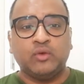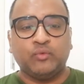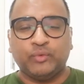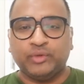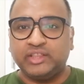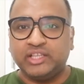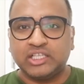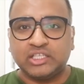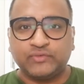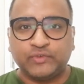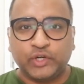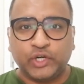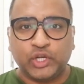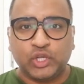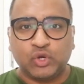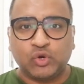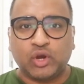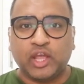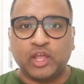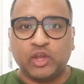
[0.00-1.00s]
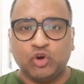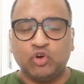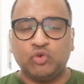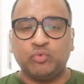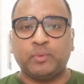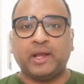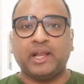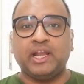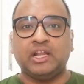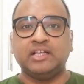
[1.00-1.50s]
with this video, I
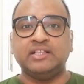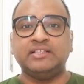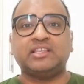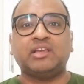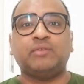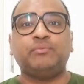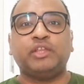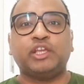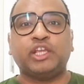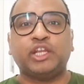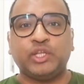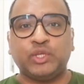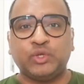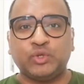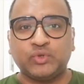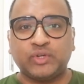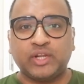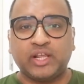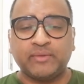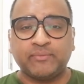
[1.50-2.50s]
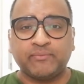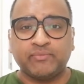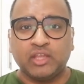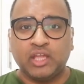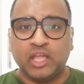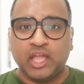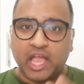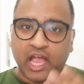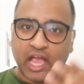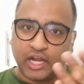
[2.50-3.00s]
hope I learn something new today
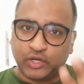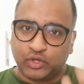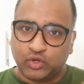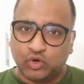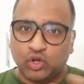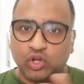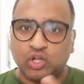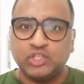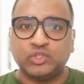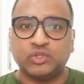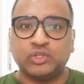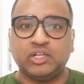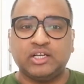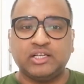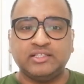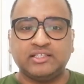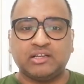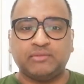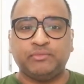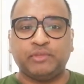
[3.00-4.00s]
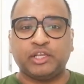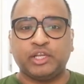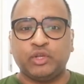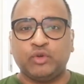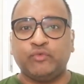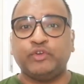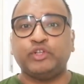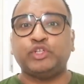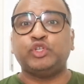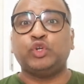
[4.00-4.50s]
and you also learn something
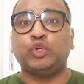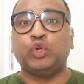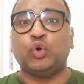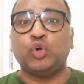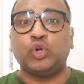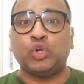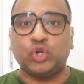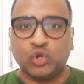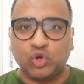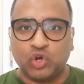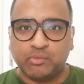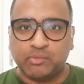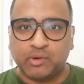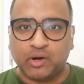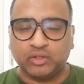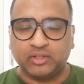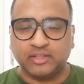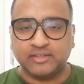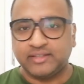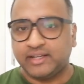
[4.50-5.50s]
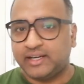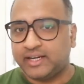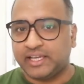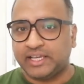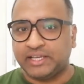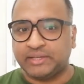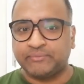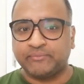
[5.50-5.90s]
new which you don't know about the city.